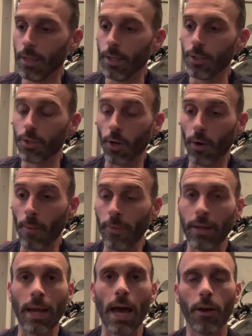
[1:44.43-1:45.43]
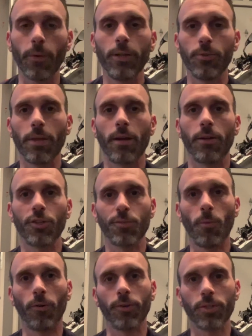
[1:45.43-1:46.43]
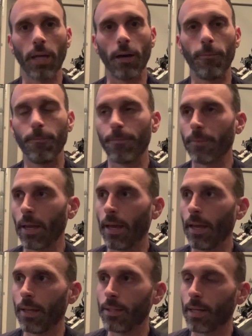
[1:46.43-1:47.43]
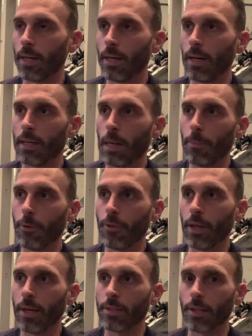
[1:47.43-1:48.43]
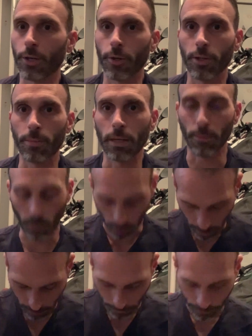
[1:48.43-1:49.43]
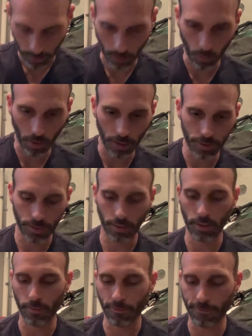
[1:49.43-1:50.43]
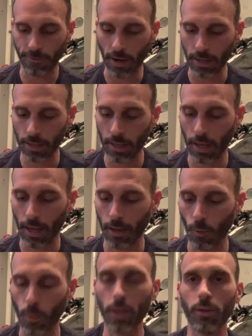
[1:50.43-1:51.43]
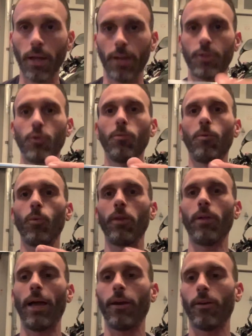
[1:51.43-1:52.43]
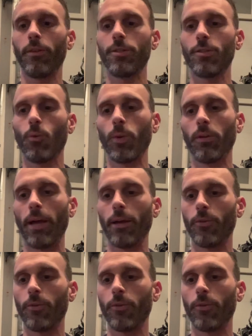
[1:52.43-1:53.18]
So I'm thinking, how do I do that on a smaller scale? And a couple of things that occurred to me. Number one was finding a suitable wheel hanger. This is a wheel hanger.